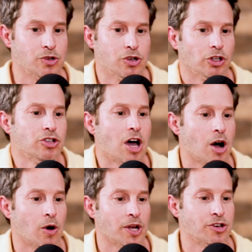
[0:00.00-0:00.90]
You'll
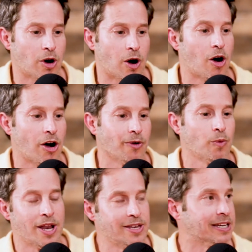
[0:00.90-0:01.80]
know in your heart
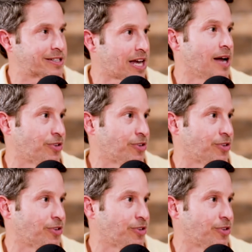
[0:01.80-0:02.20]
when it's time to